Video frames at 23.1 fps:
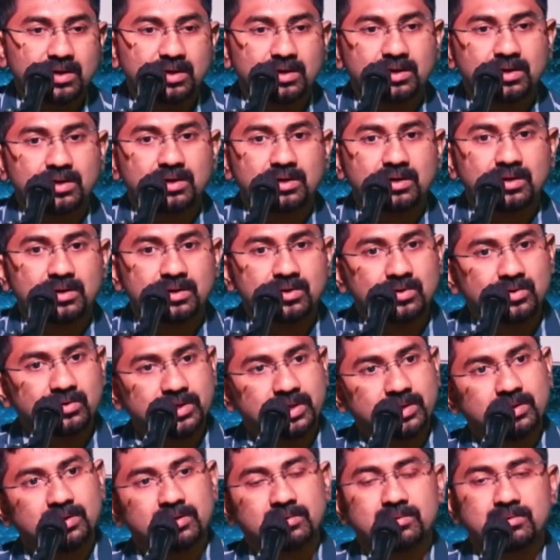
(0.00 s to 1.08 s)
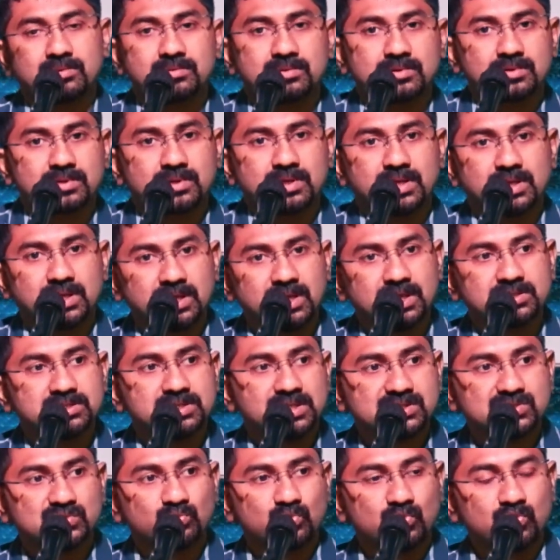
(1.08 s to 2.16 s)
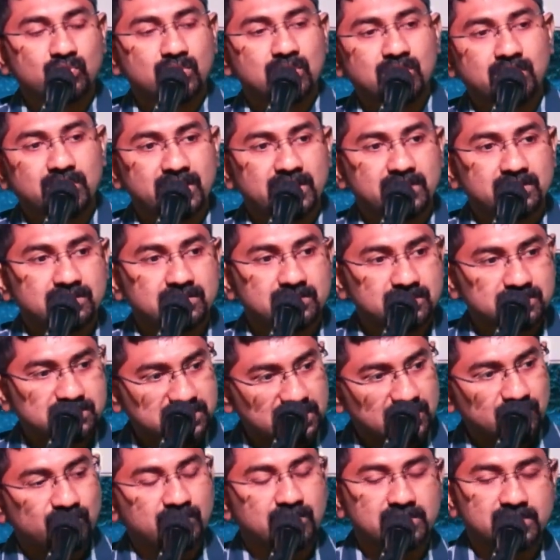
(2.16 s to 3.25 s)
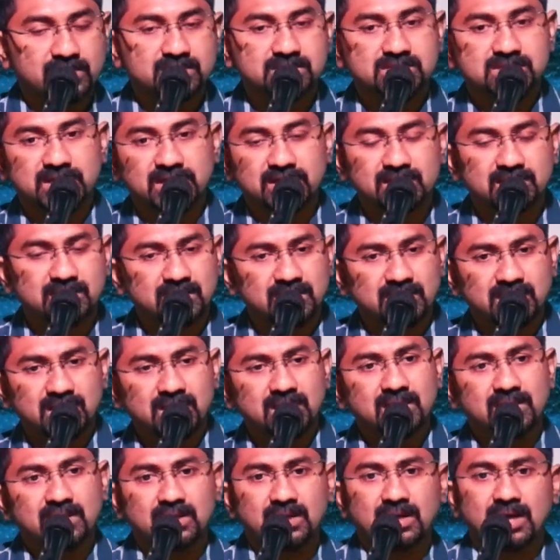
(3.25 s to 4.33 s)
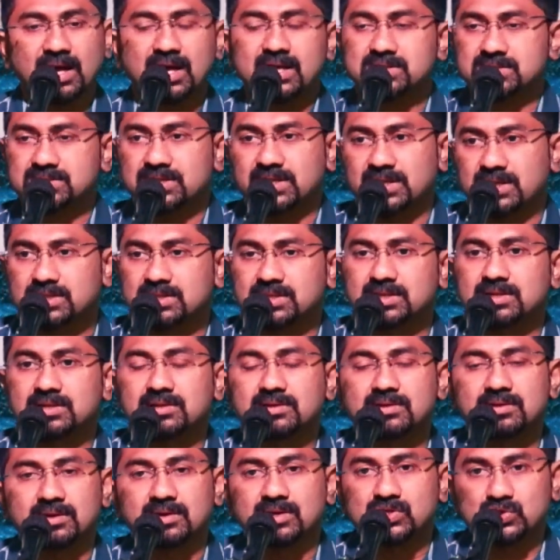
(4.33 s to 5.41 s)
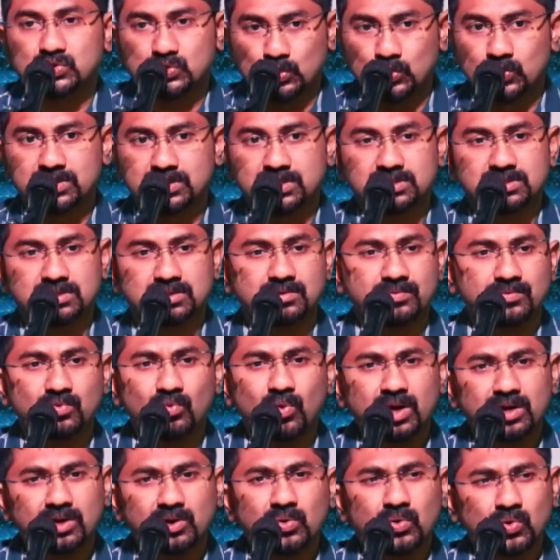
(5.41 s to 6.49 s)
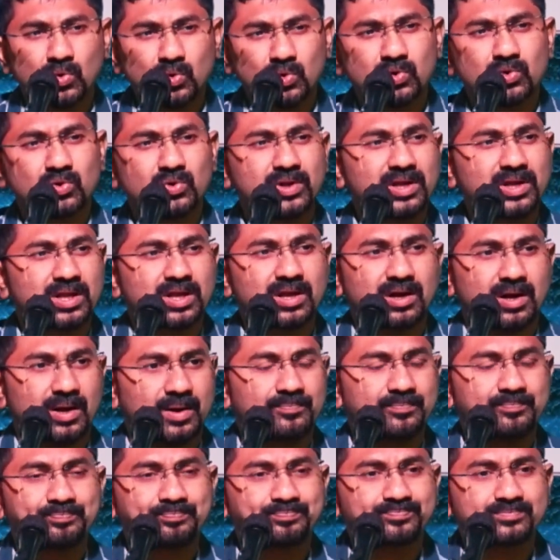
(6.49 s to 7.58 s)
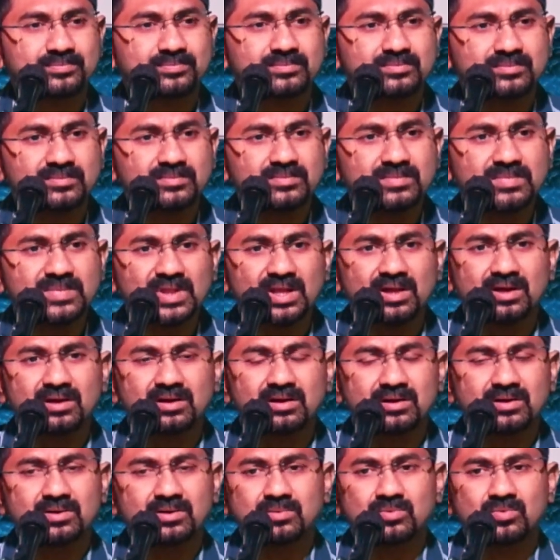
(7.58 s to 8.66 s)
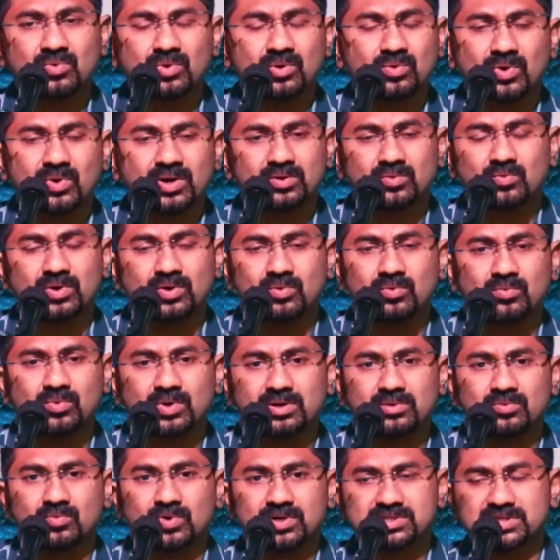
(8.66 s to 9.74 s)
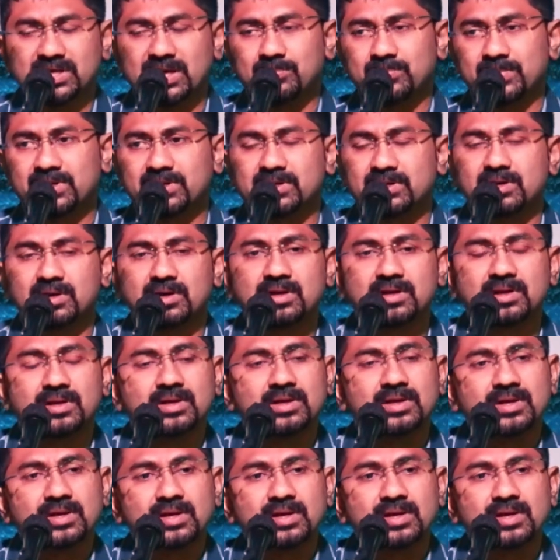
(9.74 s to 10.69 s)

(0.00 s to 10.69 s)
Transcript: okay, he just moved on and uh, same working site he asked another uh, stone cutter what are you doing here uh, what, what, what, what's happening here?